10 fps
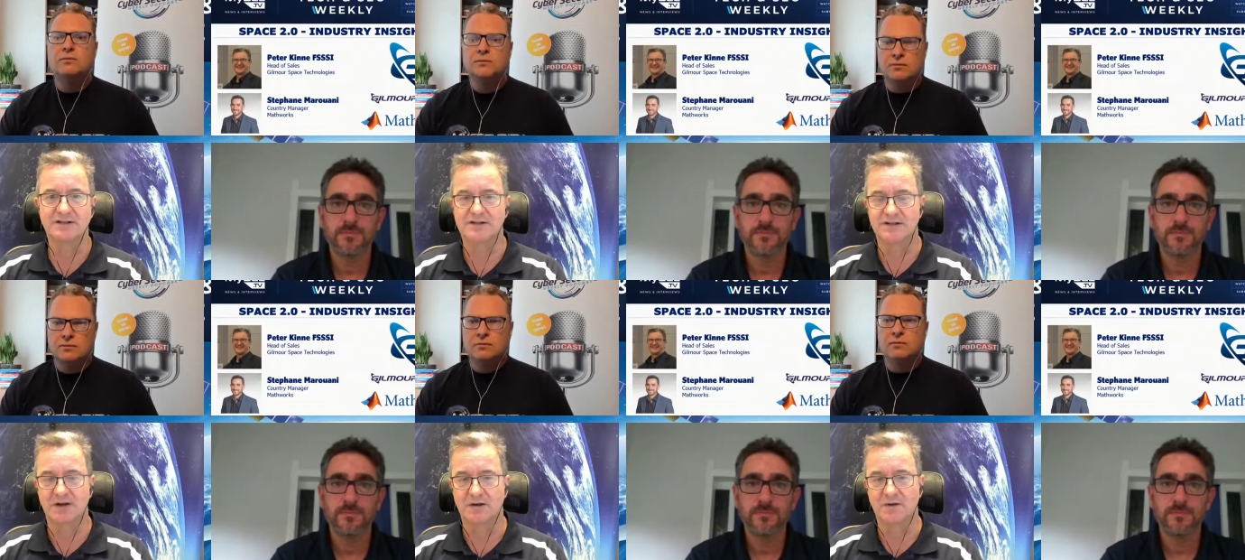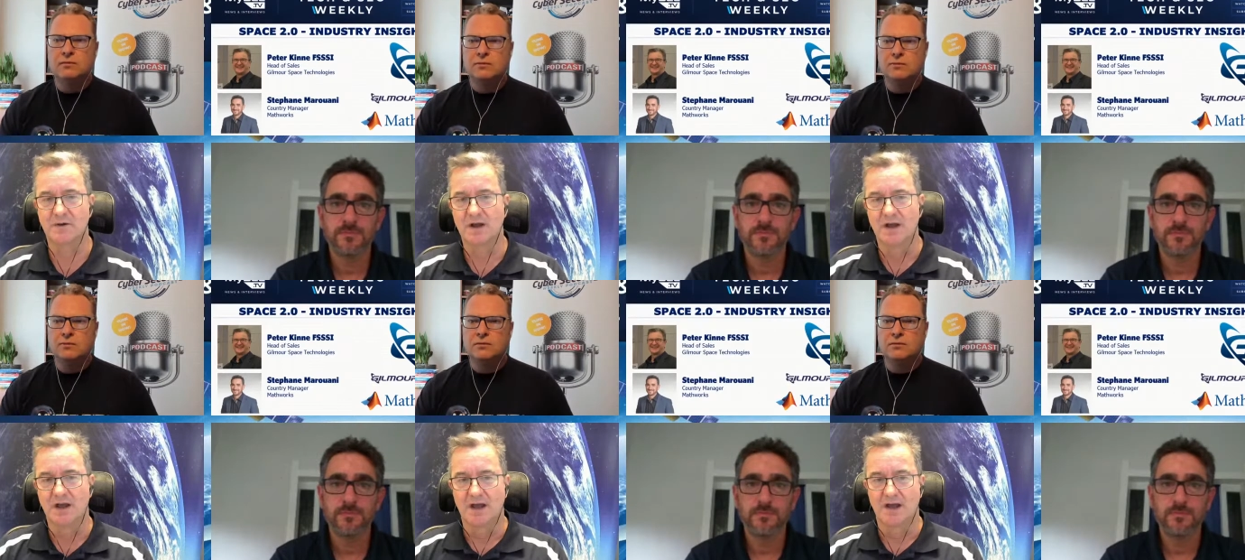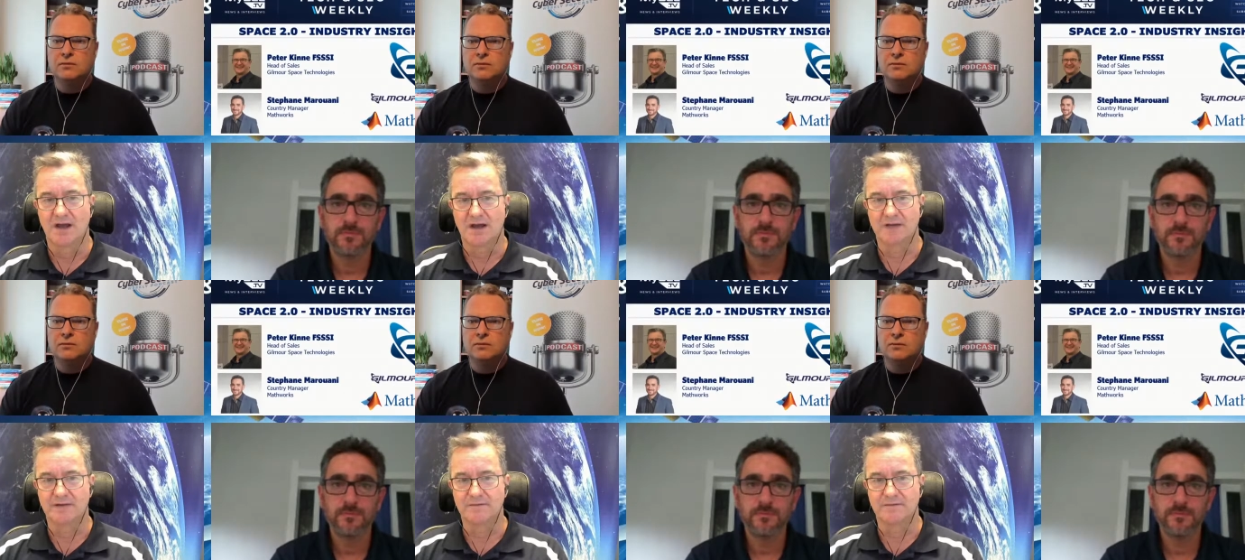Speaker 1: So
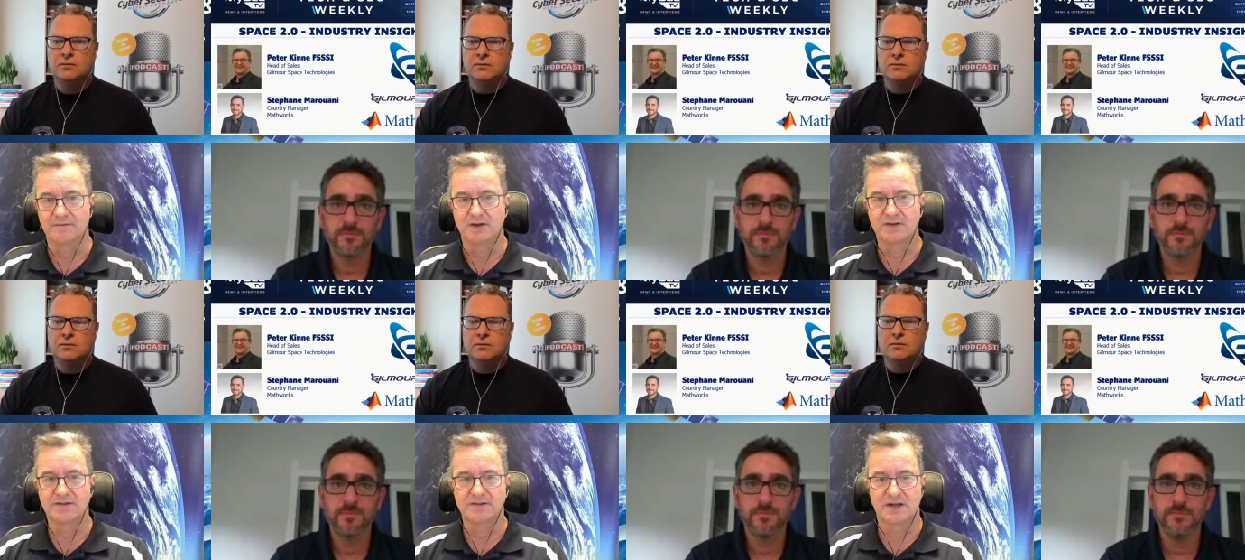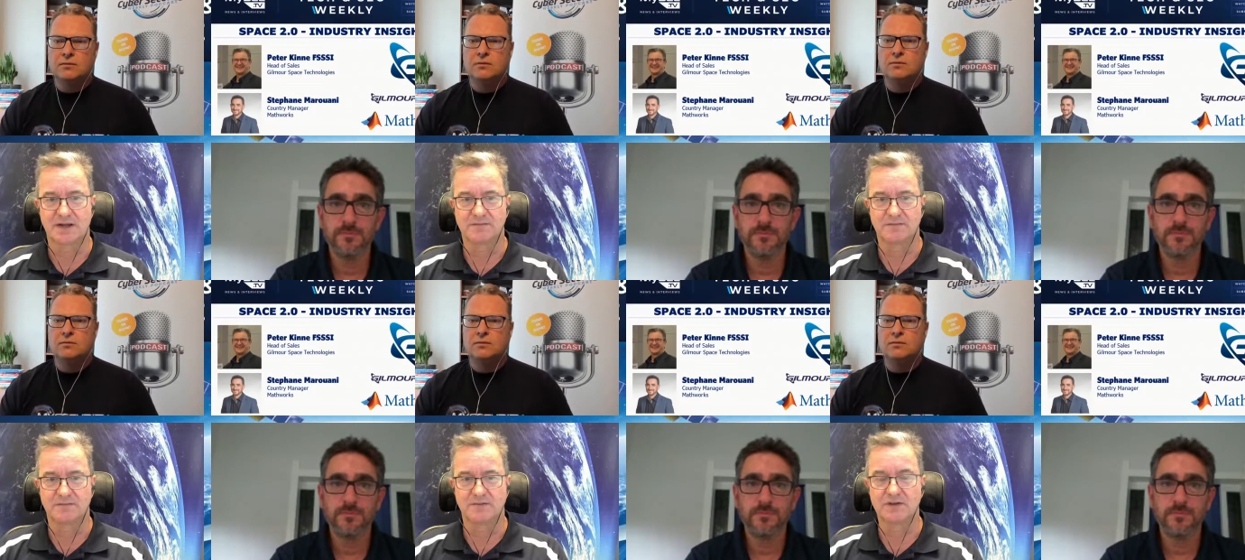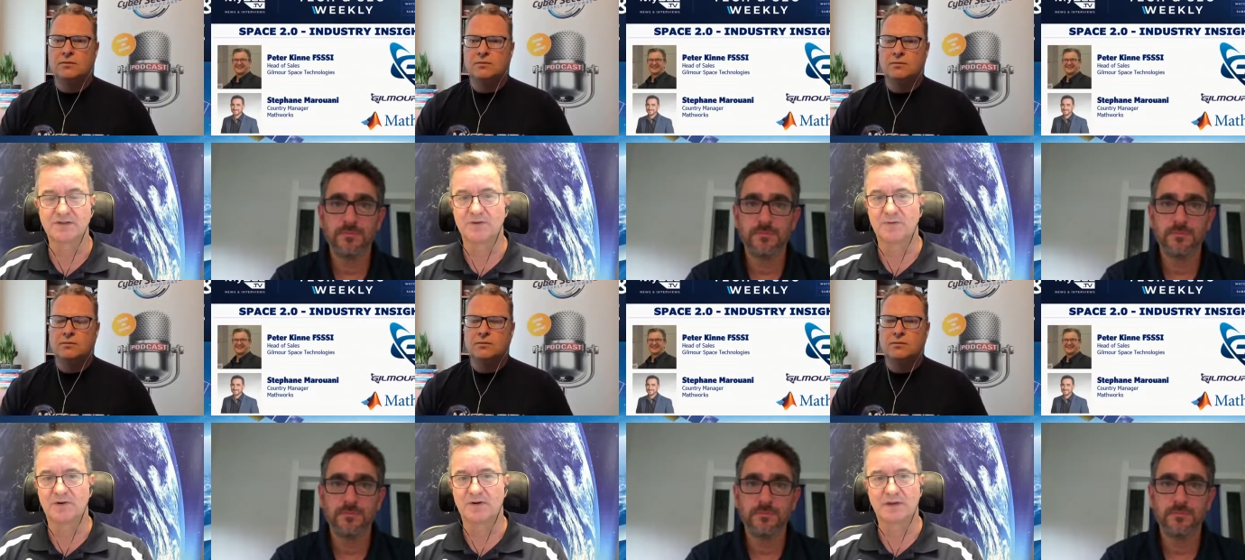uh, the first um, the first one
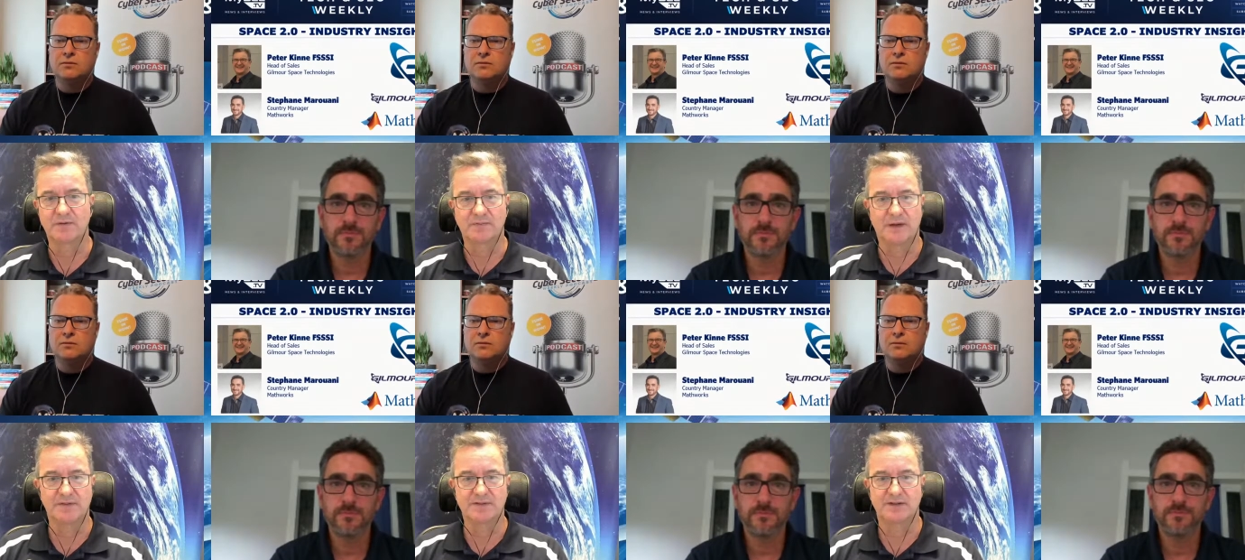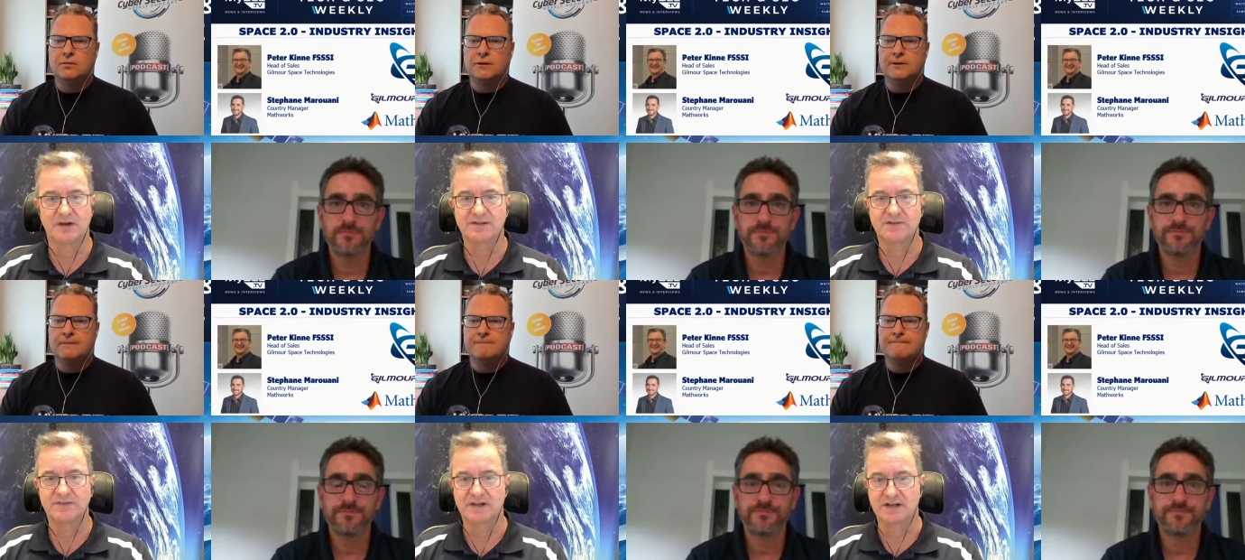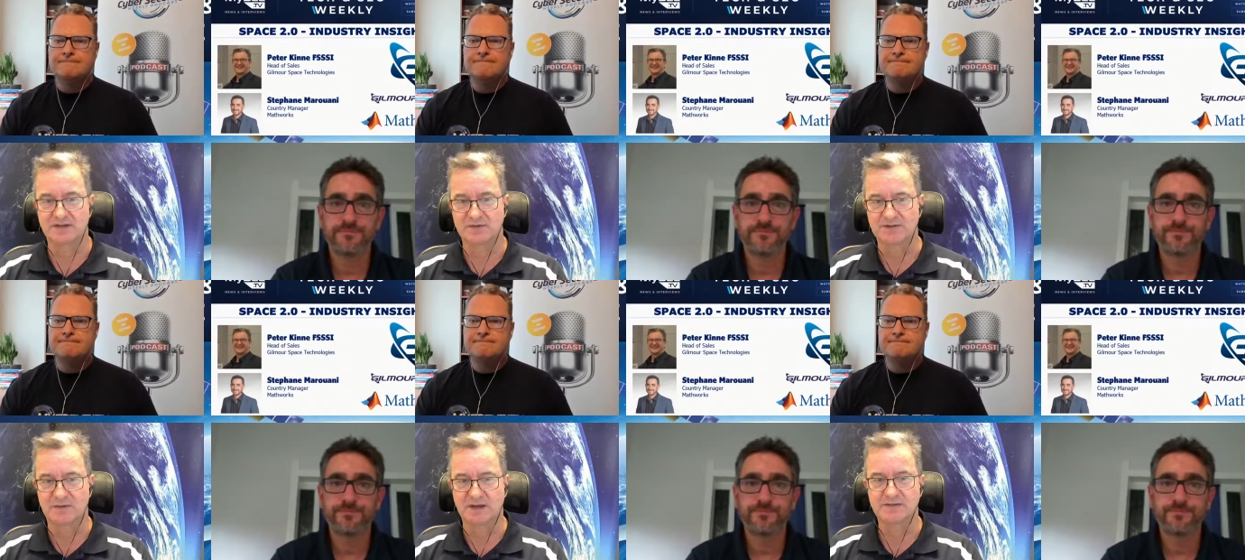we were able to publicise was actually with
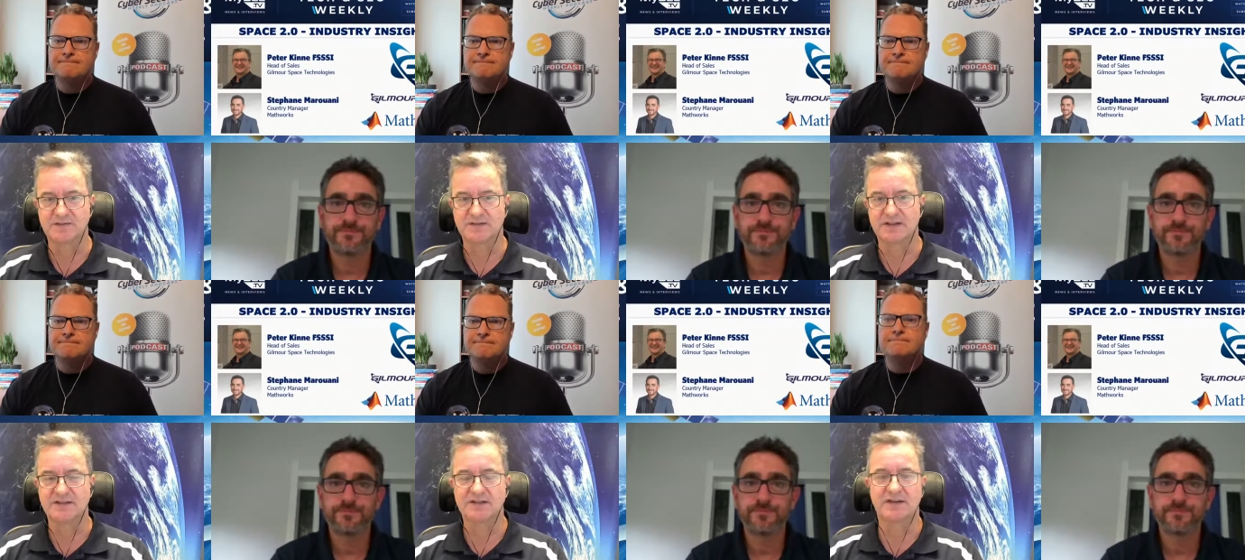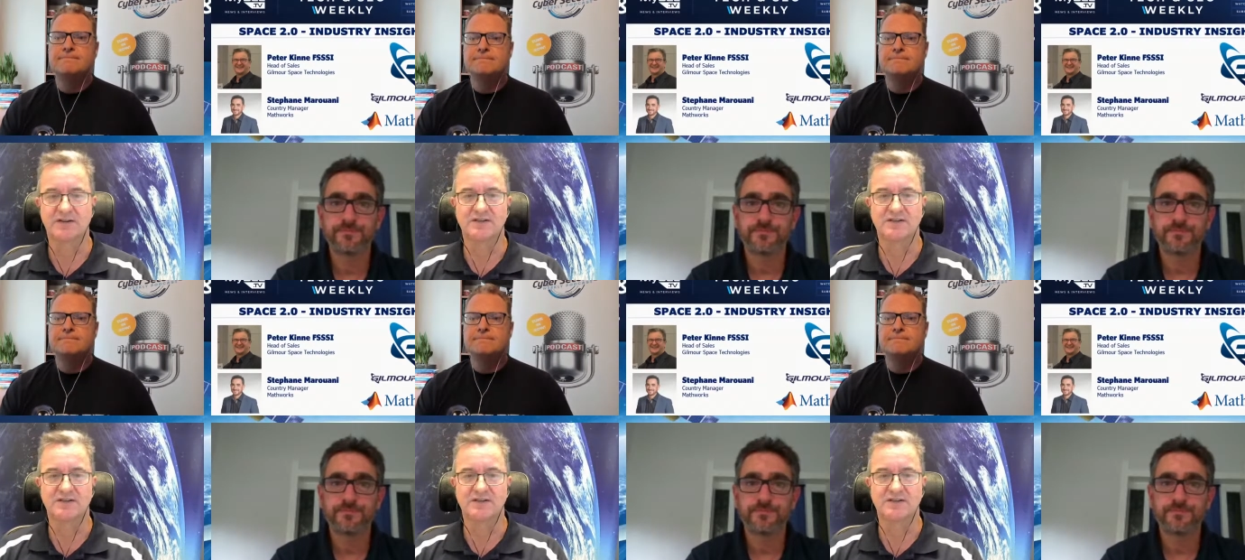Space Machines, and they're an